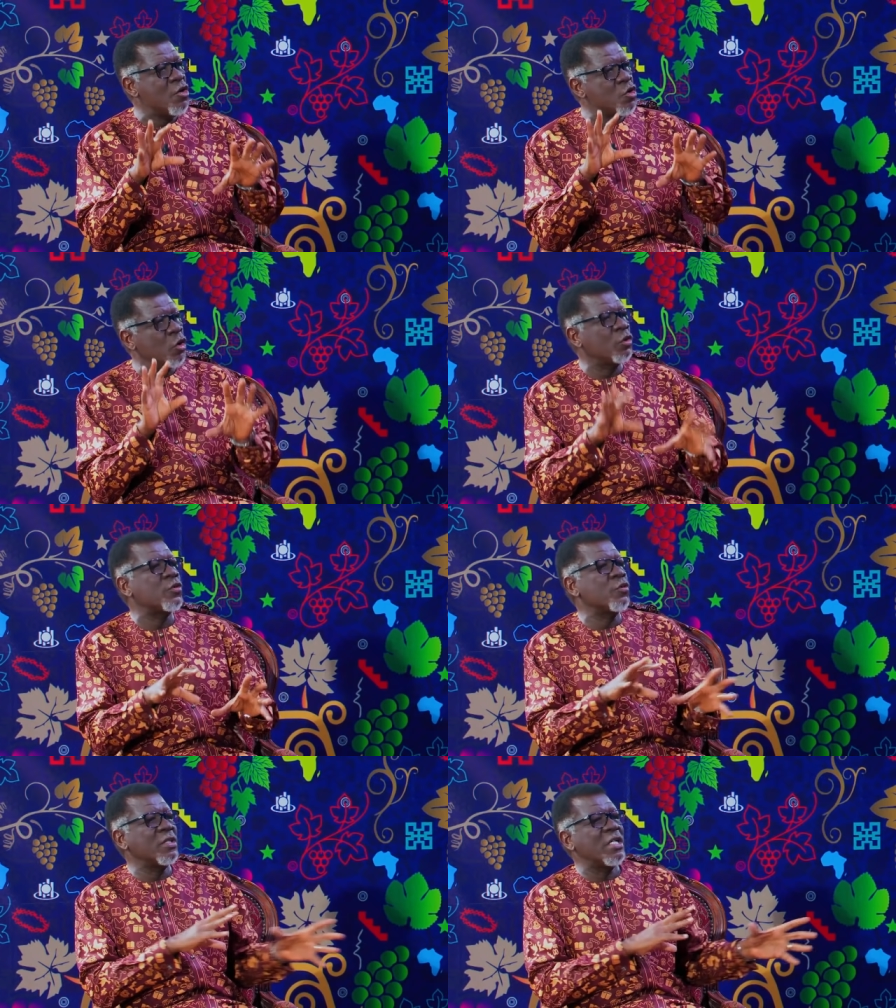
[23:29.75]
not
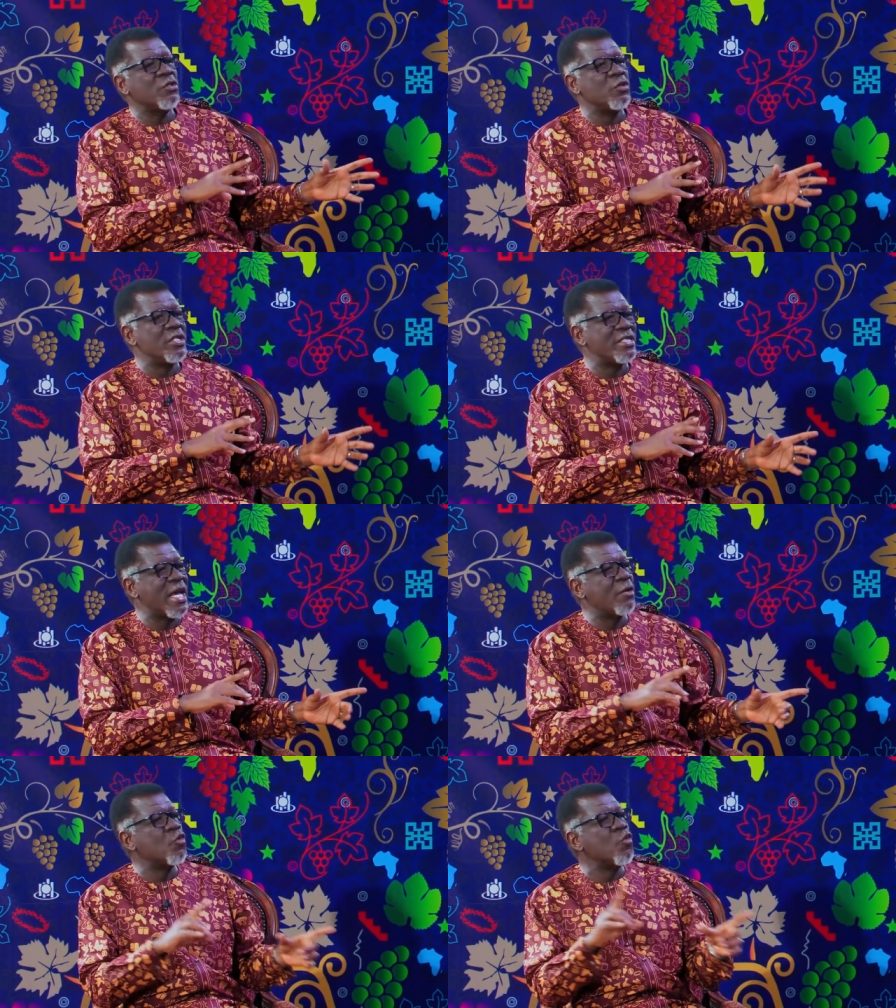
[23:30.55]
so that you
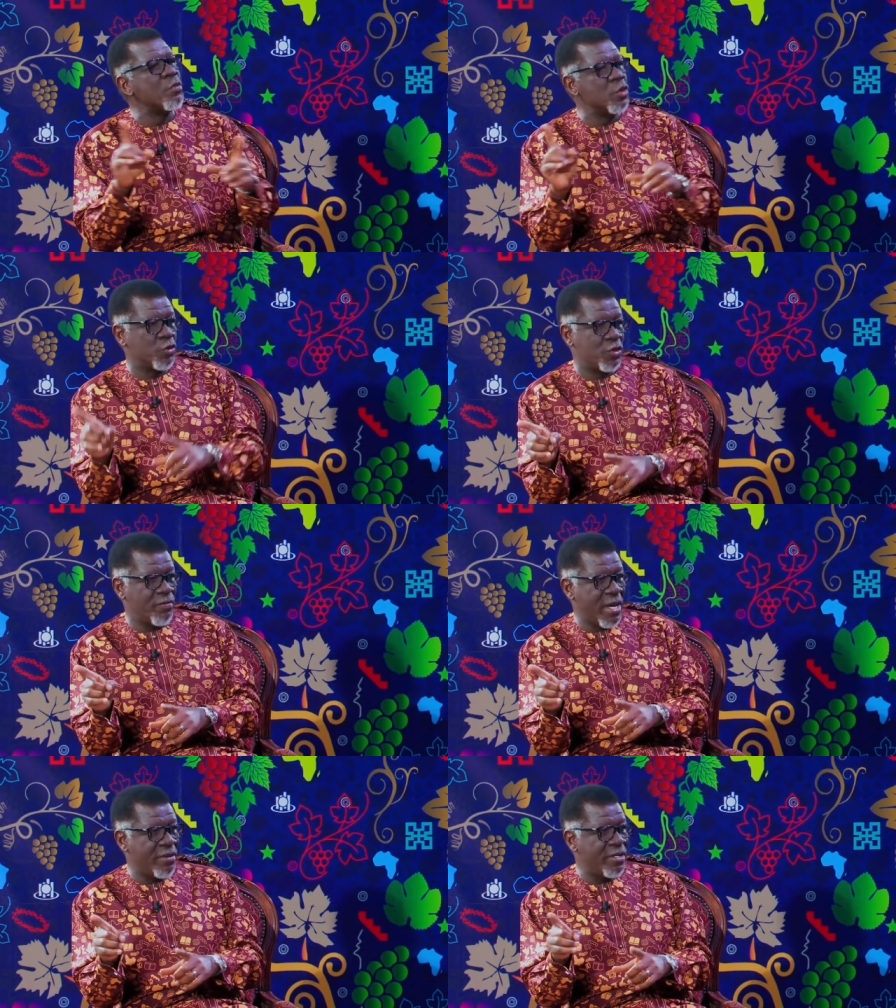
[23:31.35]
decide whom you should
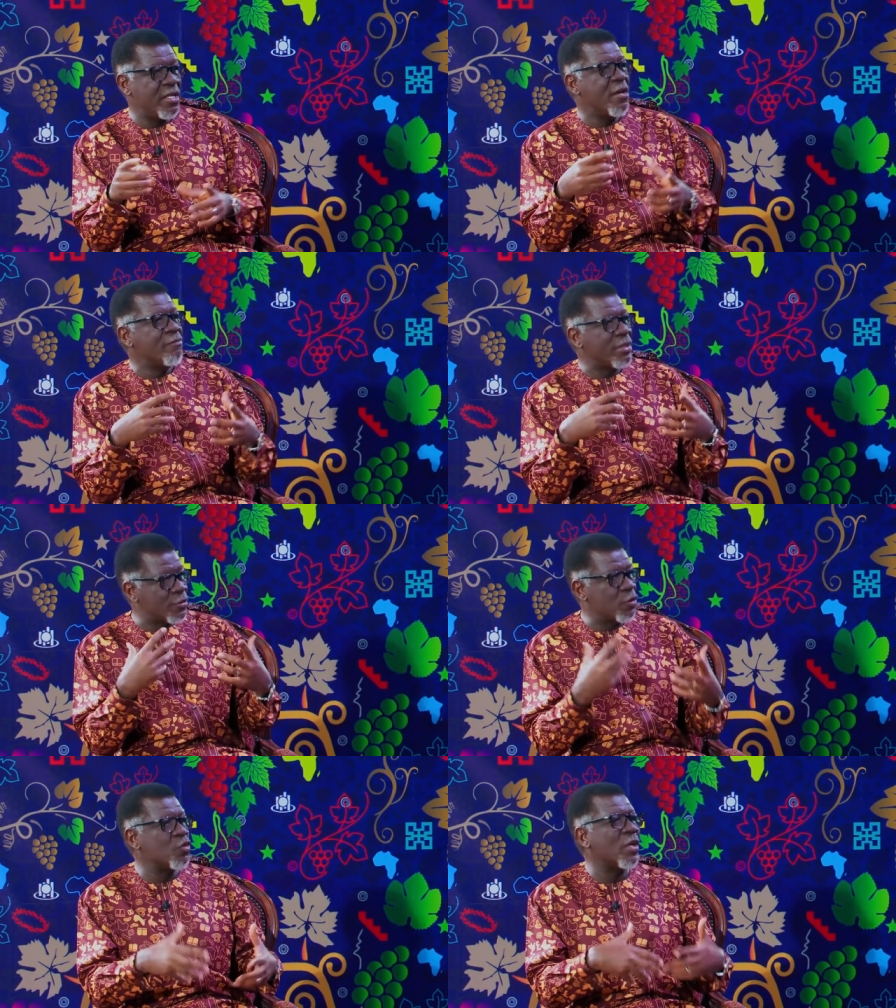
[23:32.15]
marry, but
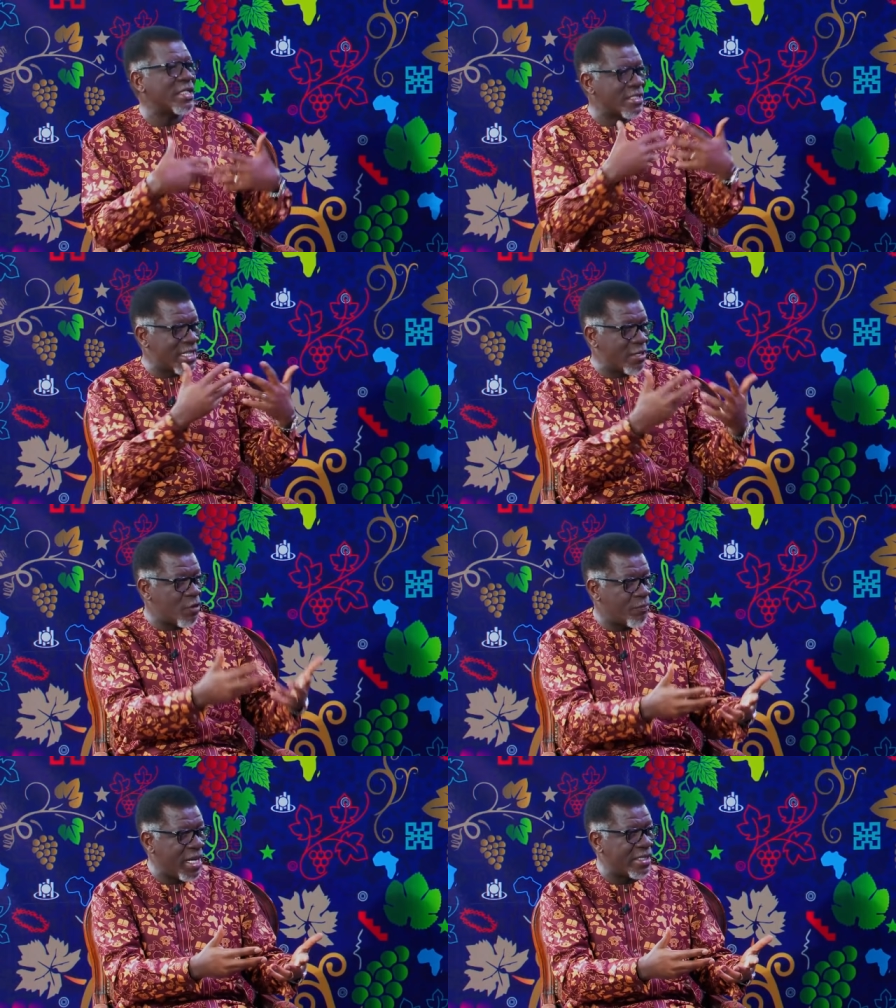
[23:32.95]
so you understand
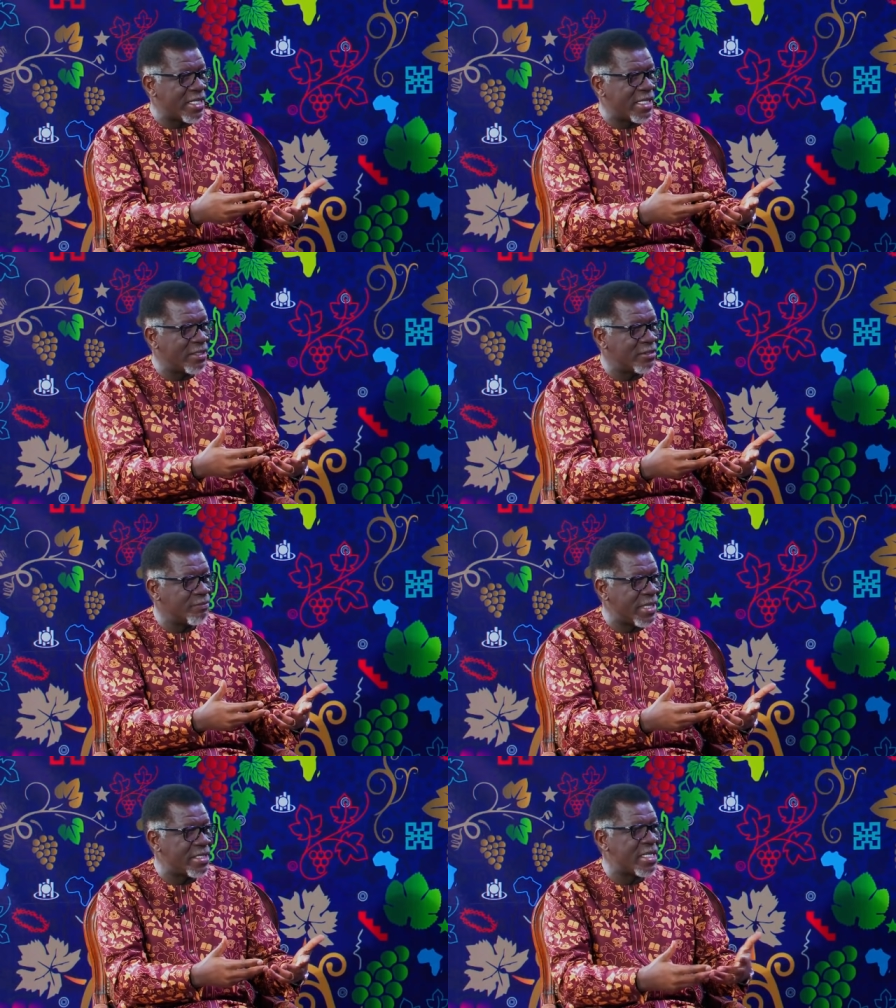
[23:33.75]
your partner a little
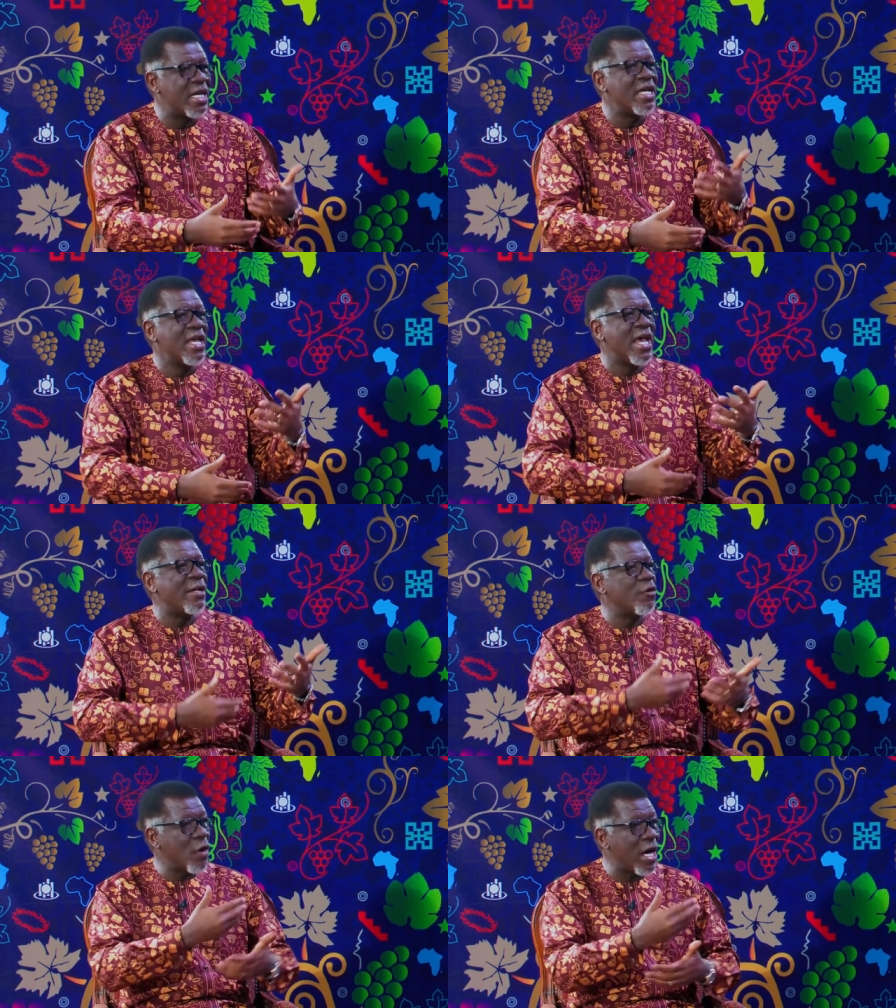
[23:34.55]
better
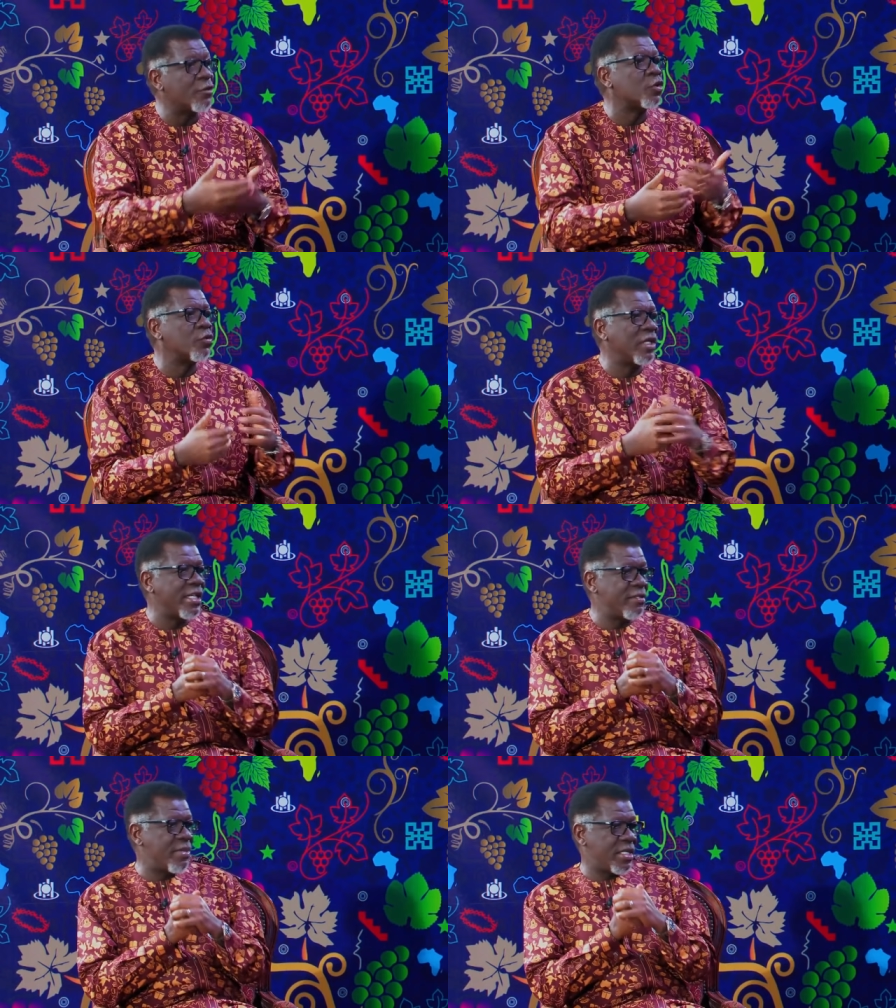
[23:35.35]
and know how to
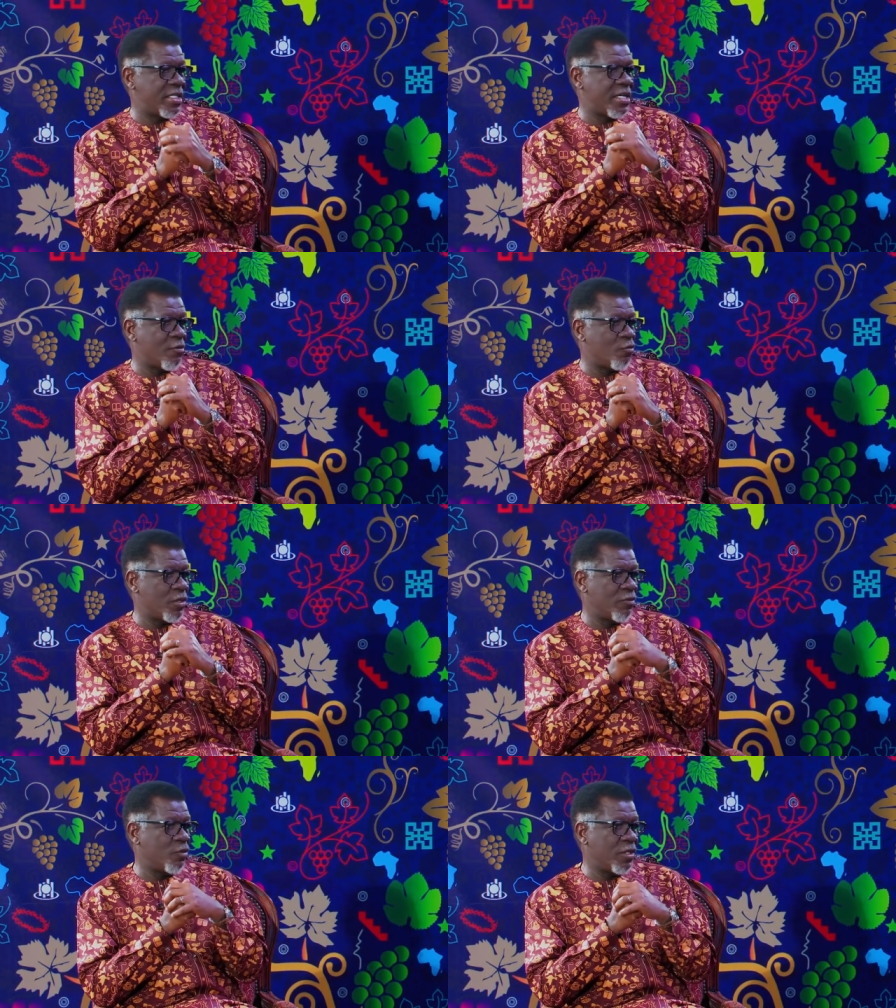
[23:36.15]
relate better
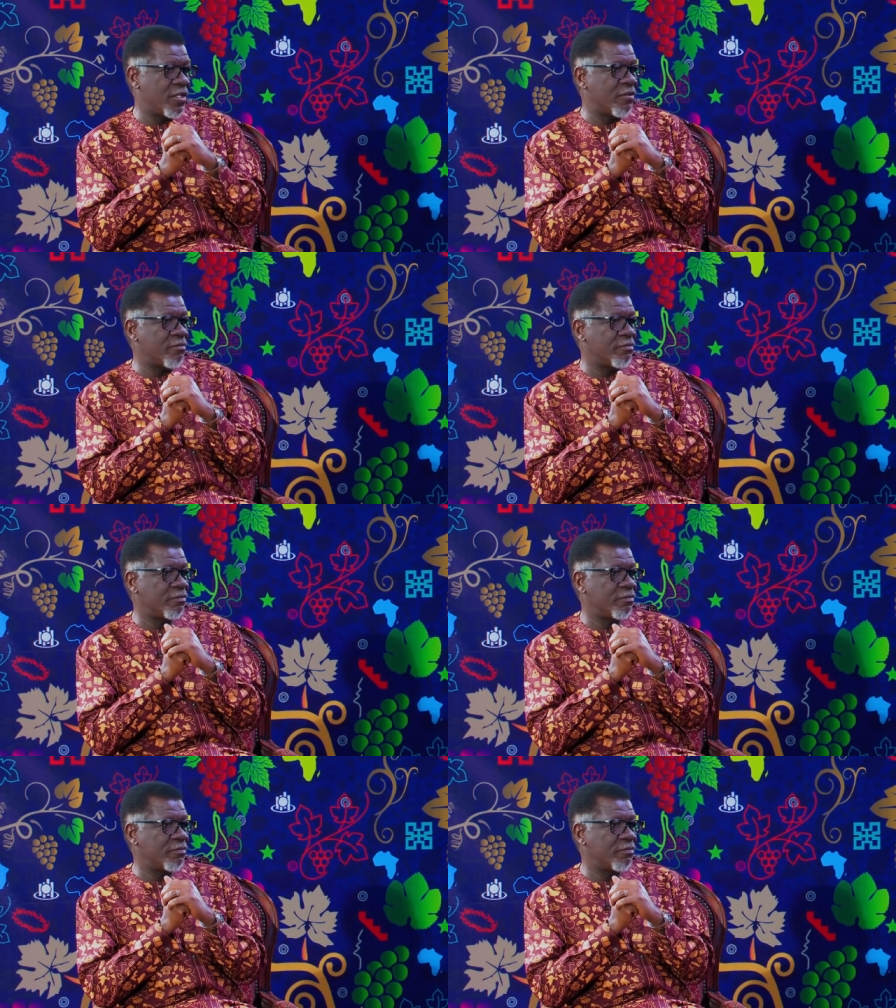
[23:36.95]
with them.